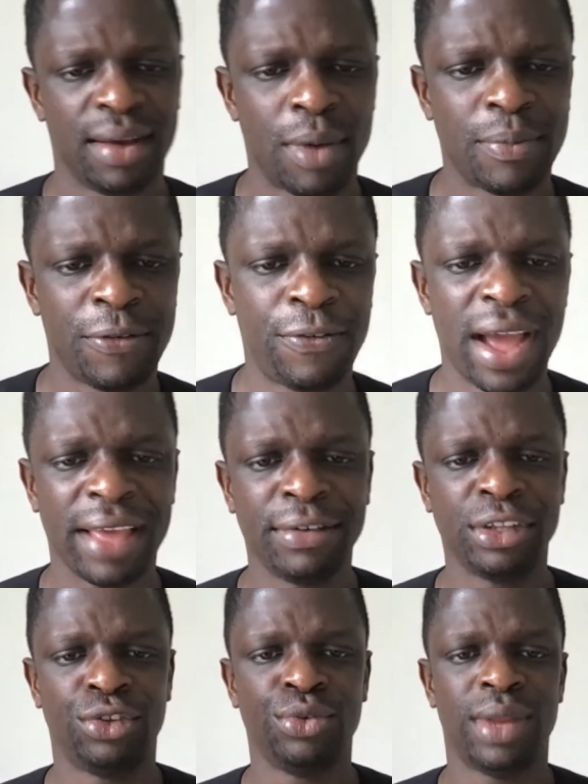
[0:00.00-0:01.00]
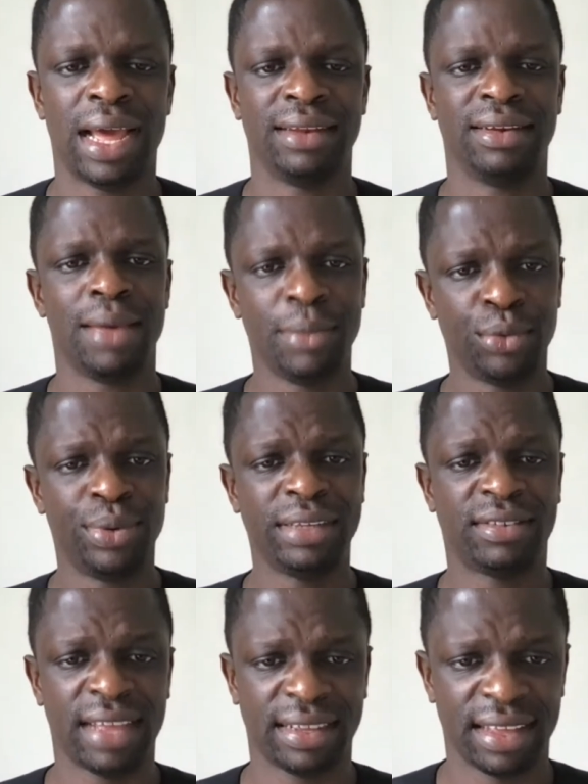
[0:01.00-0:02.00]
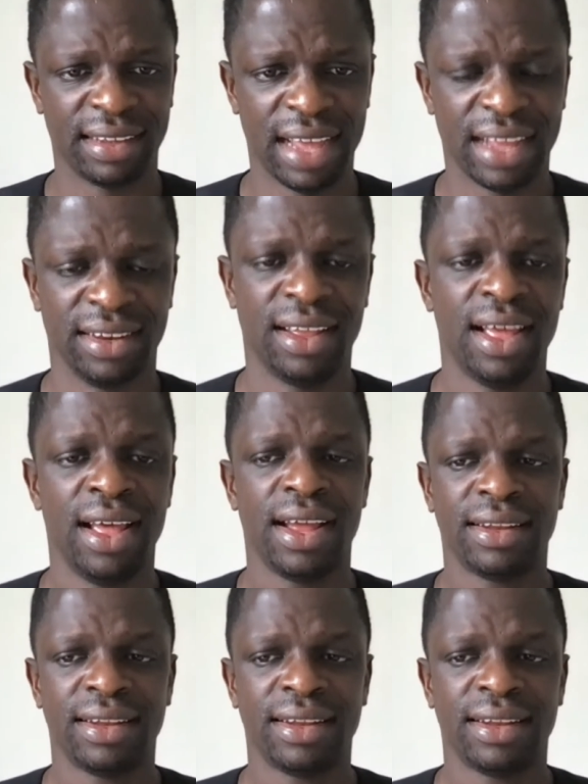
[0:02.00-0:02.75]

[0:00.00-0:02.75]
But before I even do that, let me restate again,